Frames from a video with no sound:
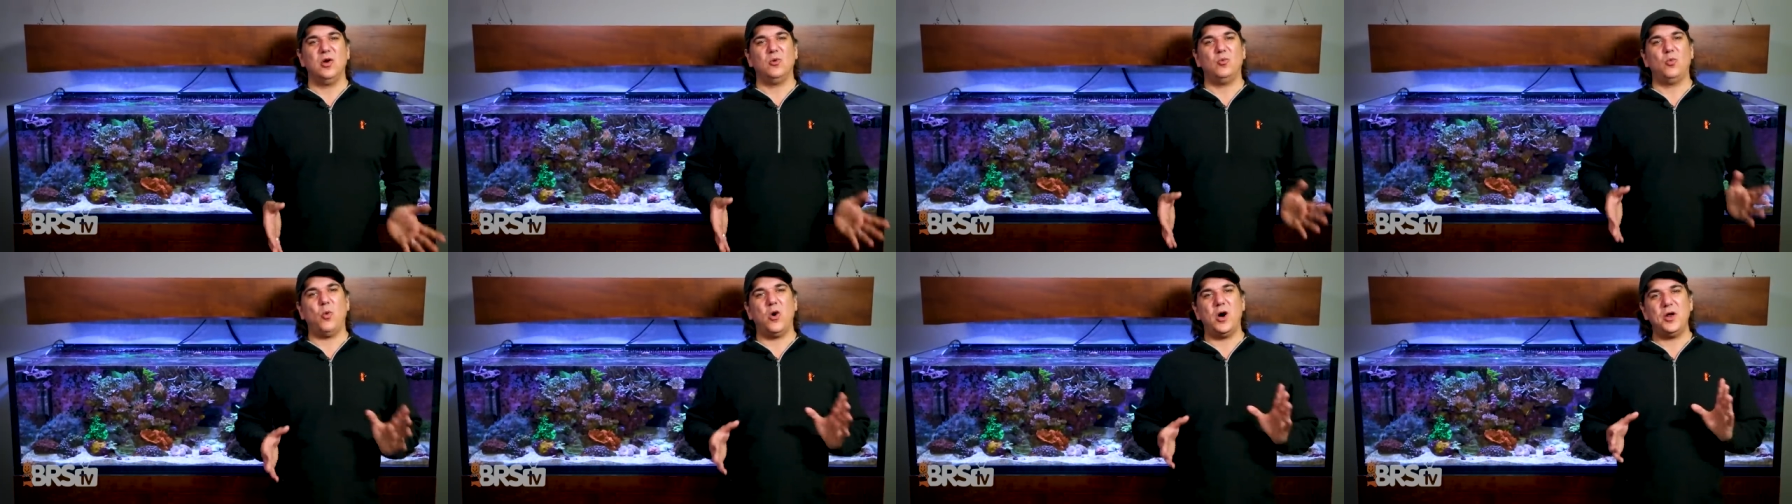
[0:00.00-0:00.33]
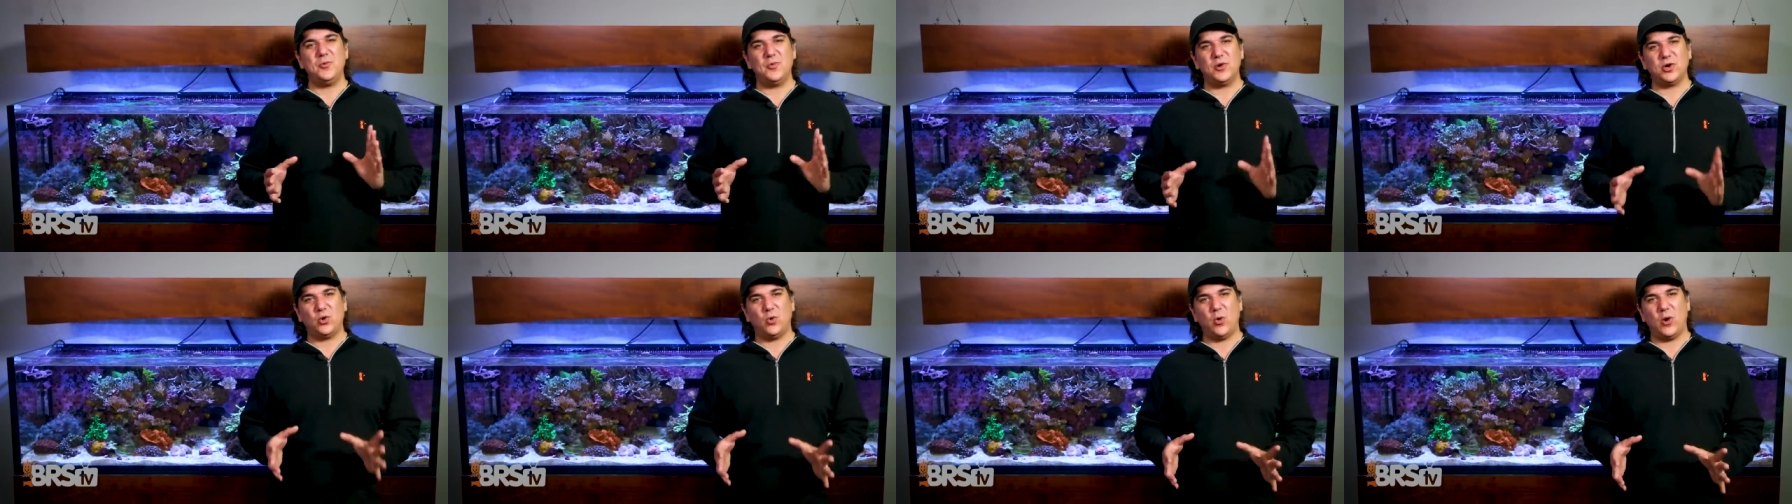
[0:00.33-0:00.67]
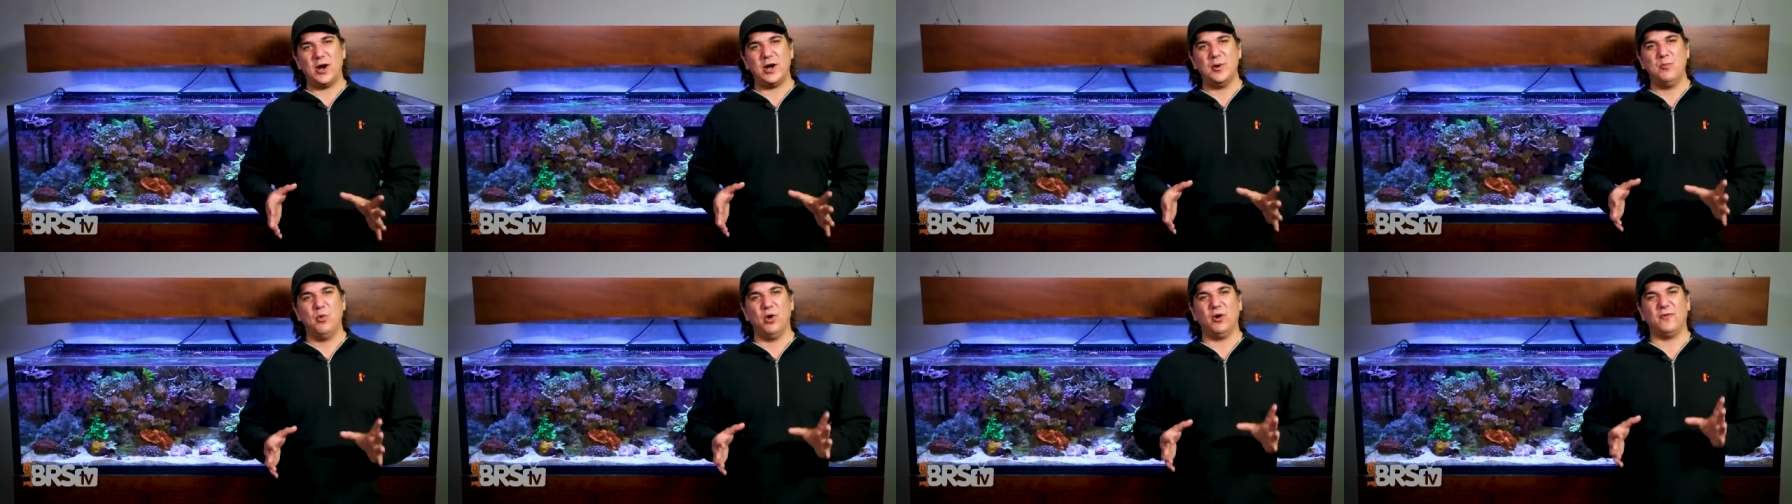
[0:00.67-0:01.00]
one
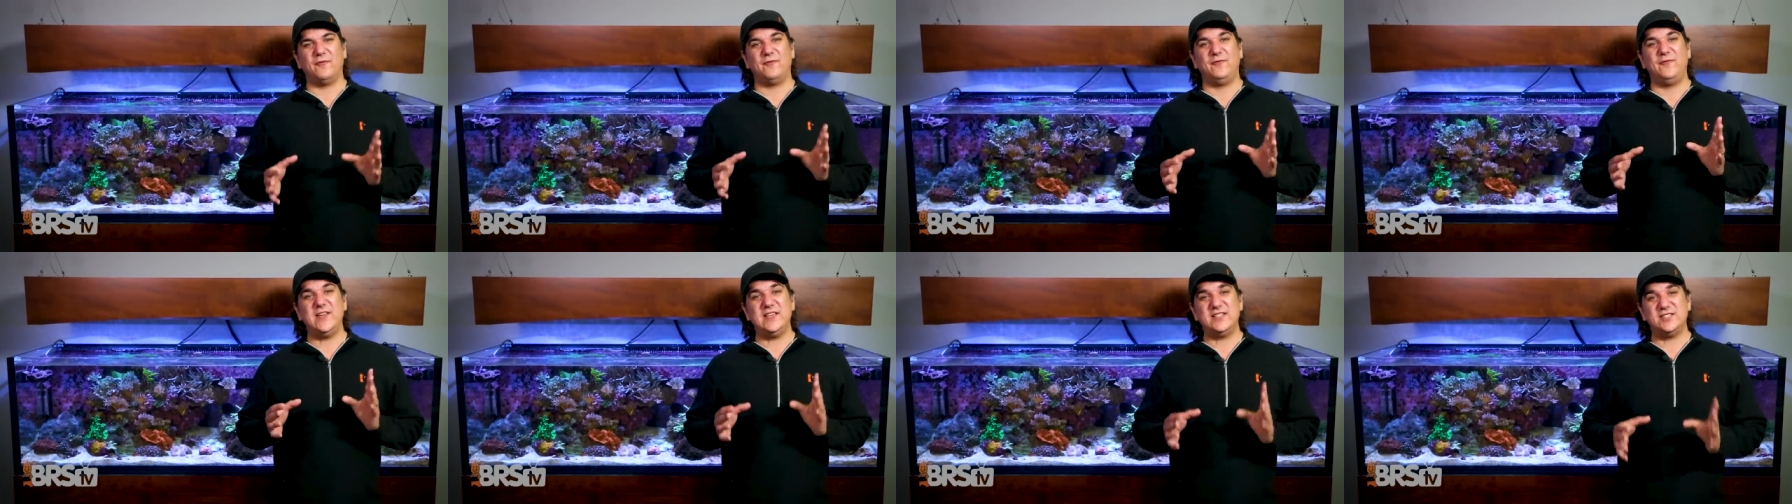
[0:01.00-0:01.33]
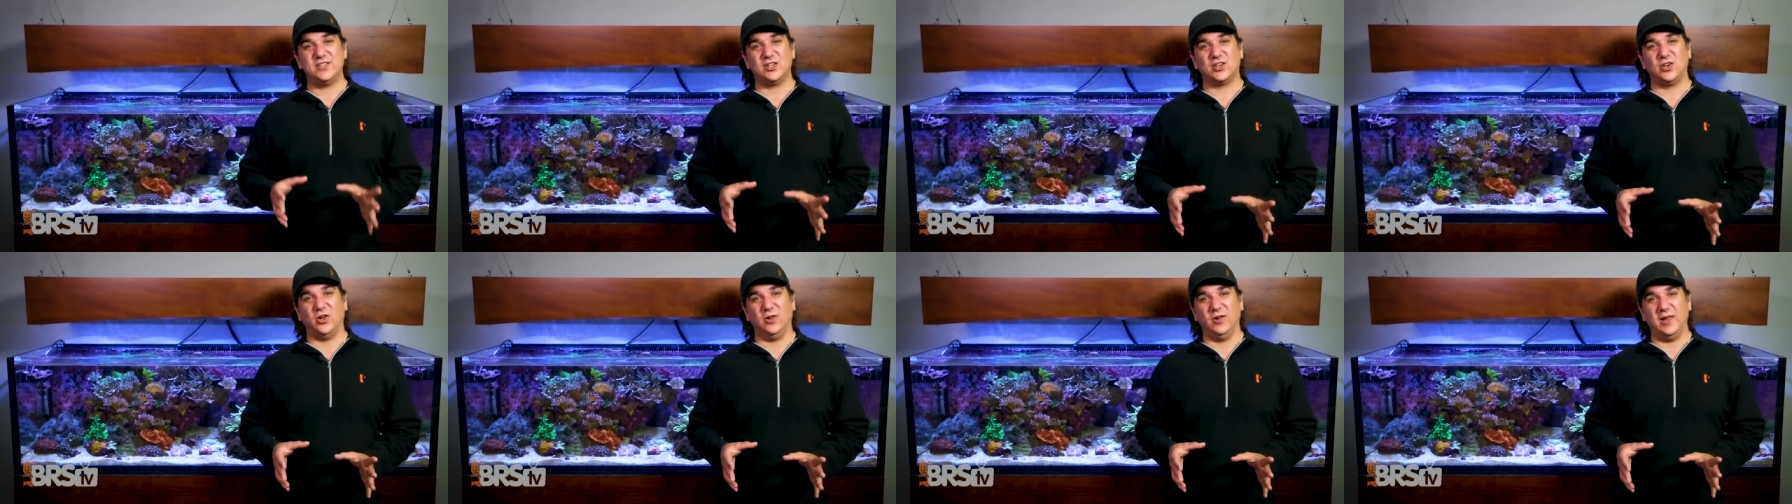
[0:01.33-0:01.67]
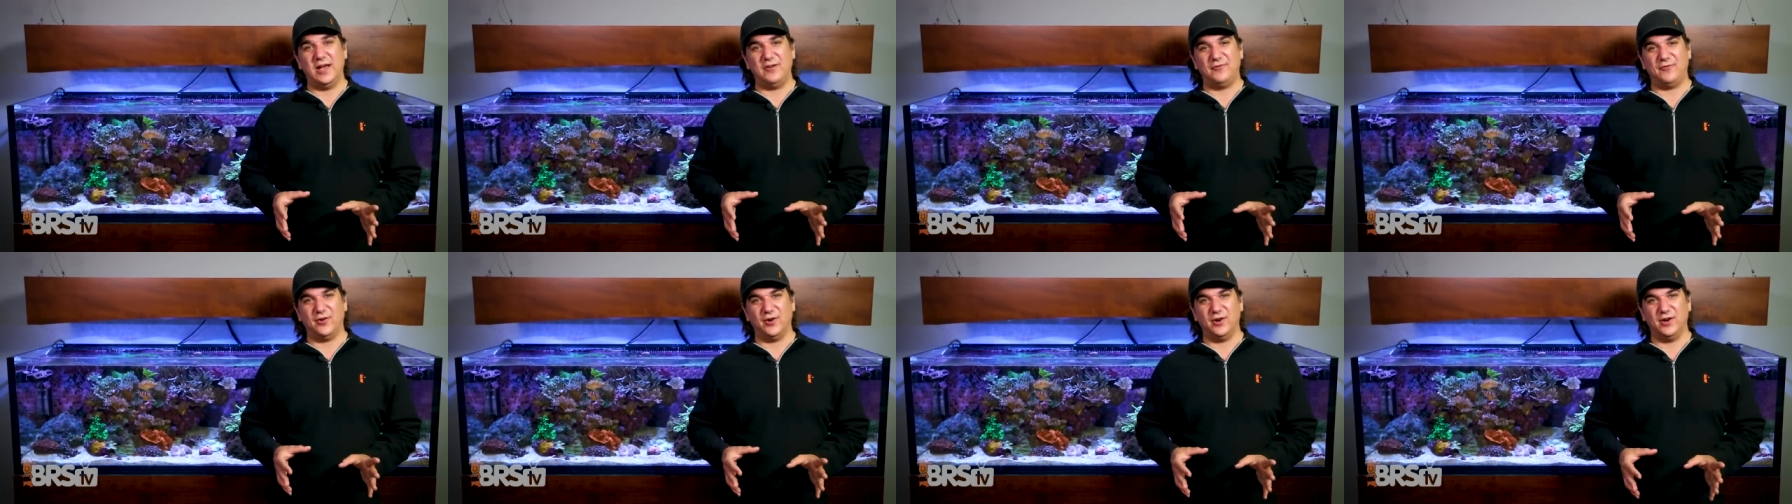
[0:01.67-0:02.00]
requiring more physical
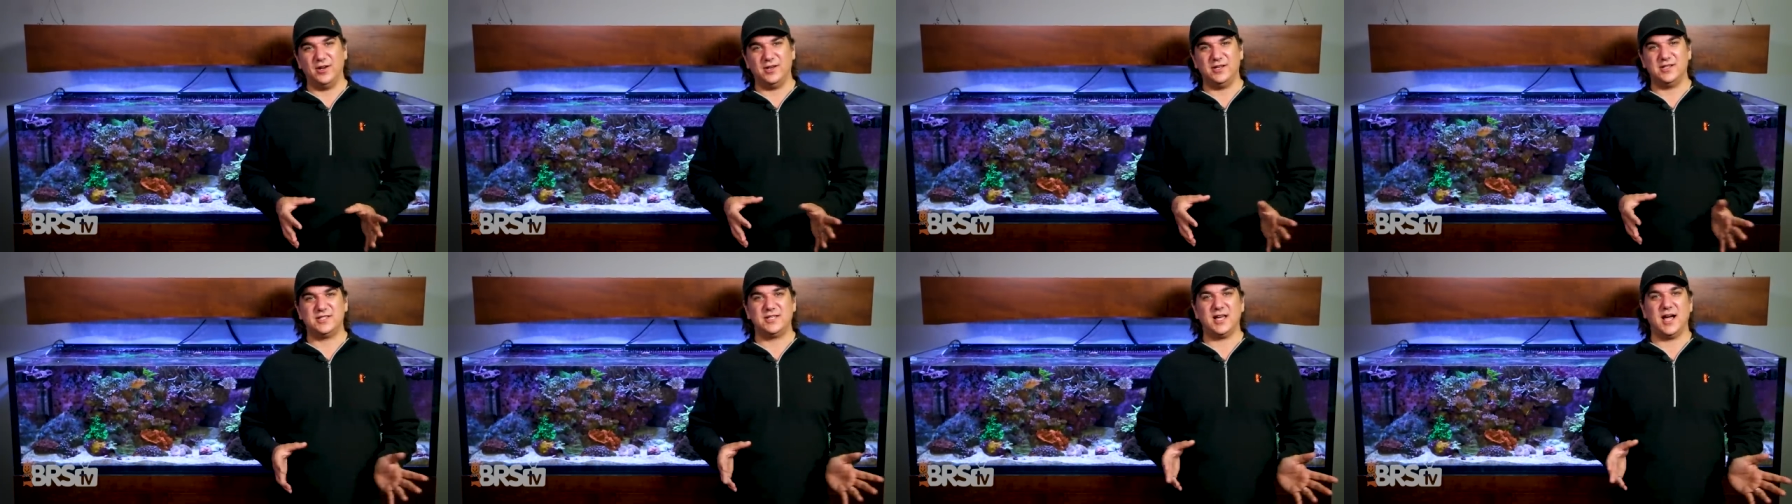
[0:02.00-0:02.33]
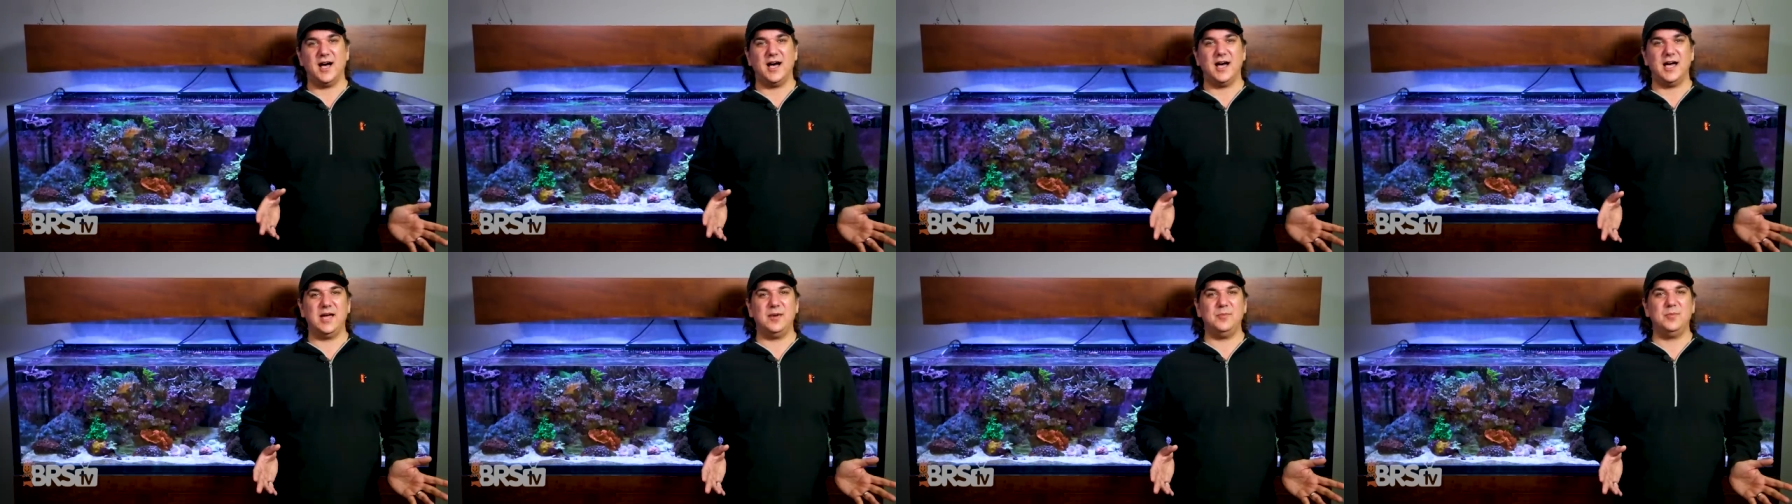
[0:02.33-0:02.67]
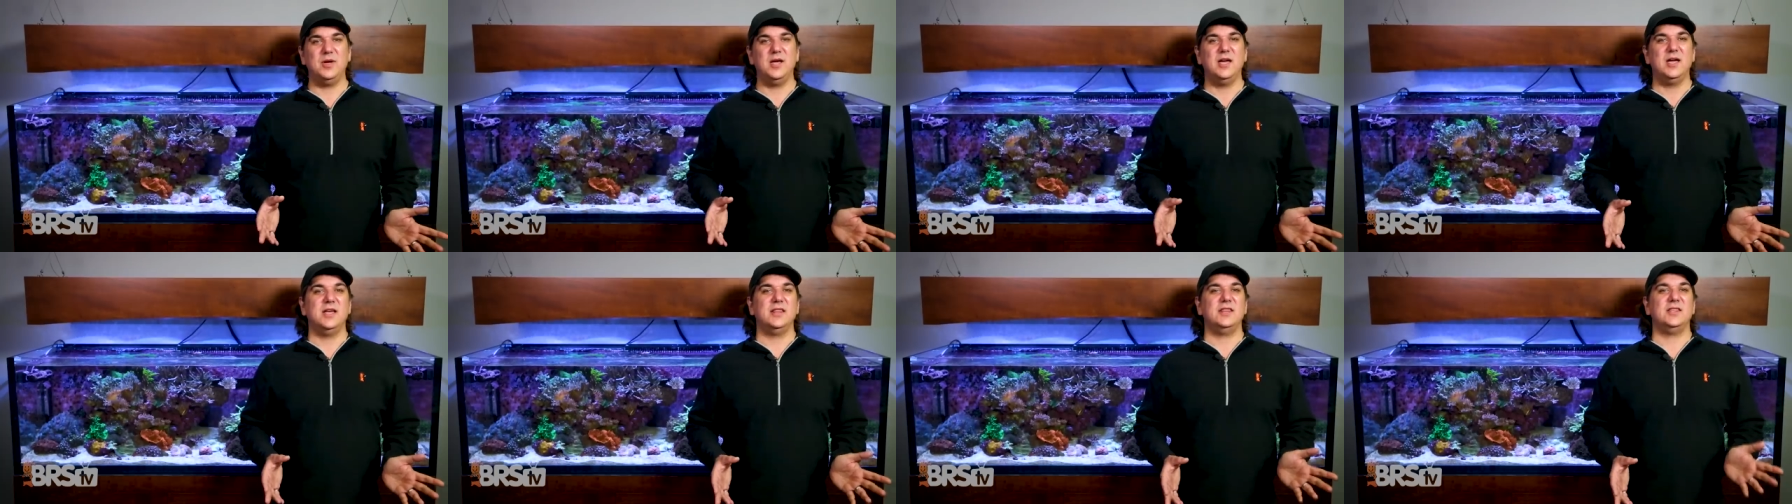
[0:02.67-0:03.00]
effort and time,